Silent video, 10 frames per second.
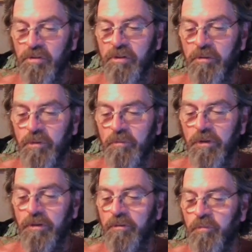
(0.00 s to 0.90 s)
And they were
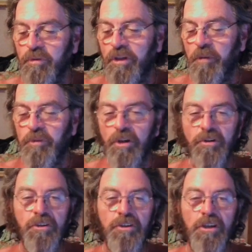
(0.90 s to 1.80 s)
camped out
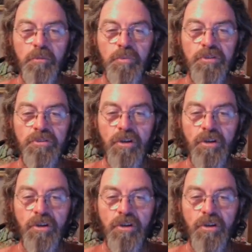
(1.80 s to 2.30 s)
in the camping